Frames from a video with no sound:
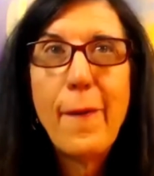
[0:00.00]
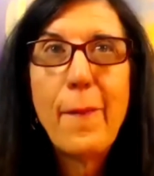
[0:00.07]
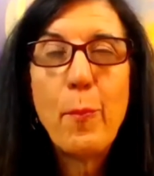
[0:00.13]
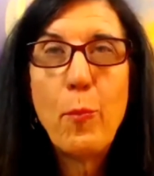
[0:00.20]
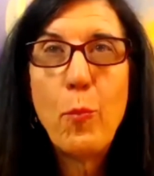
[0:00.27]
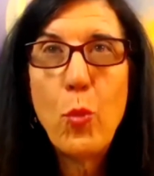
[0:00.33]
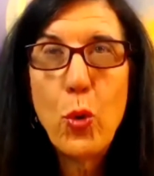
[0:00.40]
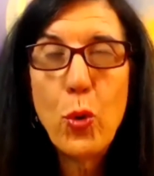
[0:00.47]

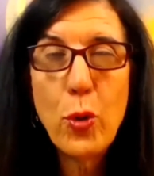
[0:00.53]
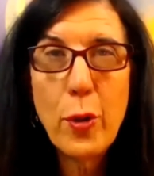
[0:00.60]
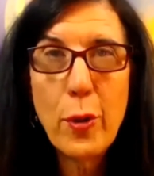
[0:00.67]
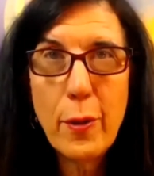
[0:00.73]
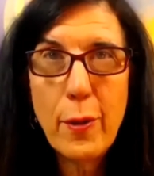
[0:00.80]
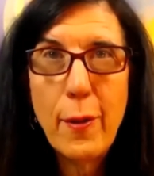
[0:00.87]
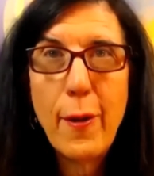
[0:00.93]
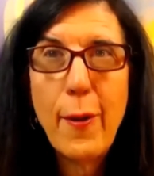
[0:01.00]

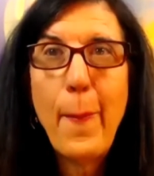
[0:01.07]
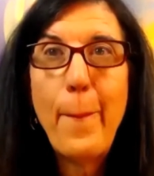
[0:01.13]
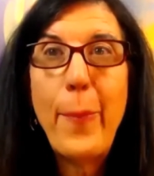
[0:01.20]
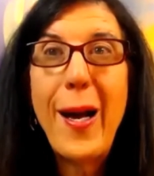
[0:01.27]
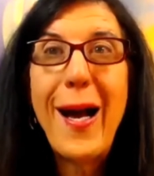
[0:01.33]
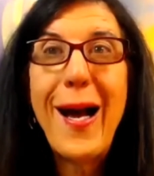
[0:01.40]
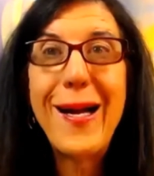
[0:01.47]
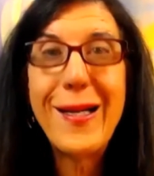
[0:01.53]
more
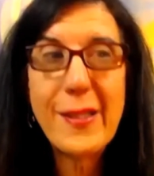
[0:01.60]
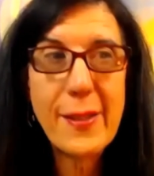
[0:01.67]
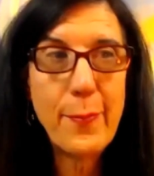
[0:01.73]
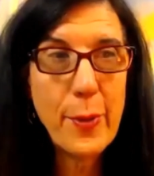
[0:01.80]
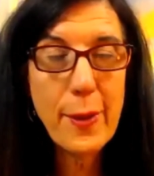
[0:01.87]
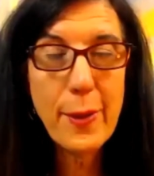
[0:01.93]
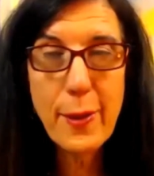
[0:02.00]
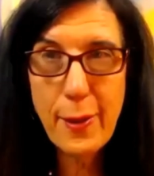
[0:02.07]

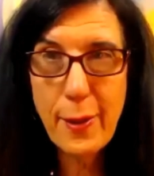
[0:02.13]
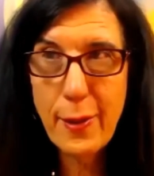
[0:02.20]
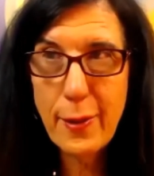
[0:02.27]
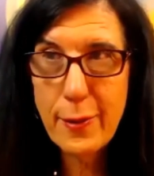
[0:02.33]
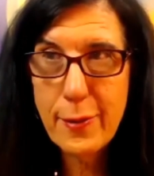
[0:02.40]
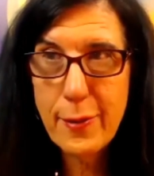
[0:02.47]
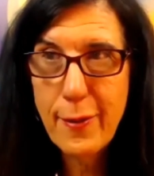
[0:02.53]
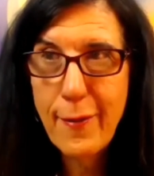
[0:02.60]

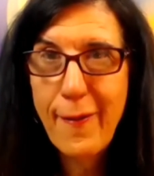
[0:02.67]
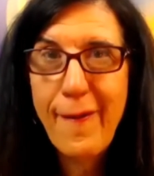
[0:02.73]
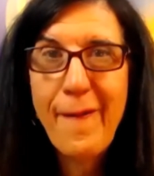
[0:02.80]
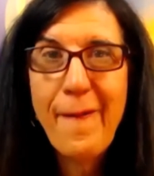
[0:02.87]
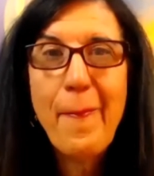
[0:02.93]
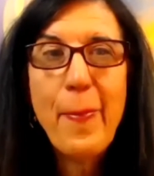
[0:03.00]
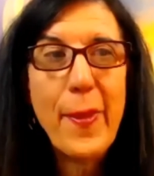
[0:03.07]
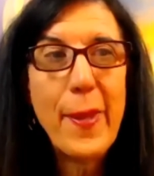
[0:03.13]
possibilities.
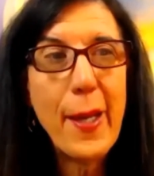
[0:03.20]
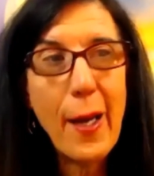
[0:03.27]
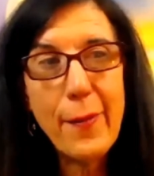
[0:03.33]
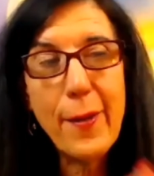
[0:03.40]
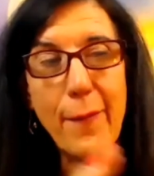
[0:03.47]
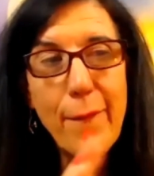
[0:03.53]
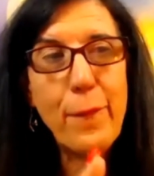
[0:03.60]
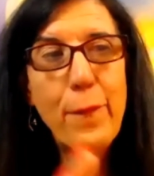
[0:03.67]
The,
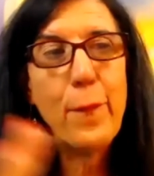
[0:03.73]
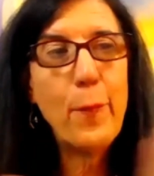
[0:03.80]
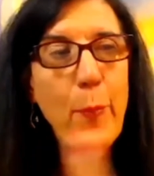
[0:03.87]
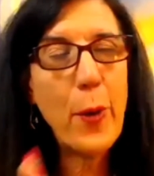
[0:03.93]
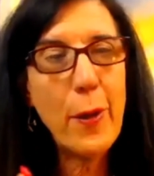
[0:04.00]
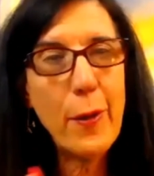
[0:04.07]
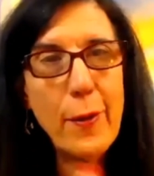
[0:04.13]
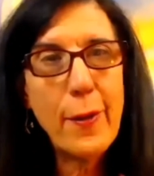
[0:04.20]
the
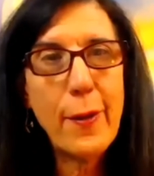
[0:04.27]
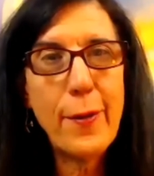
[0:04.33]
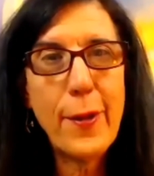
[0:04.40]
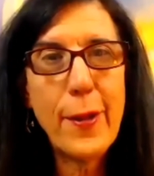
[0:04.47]
part of the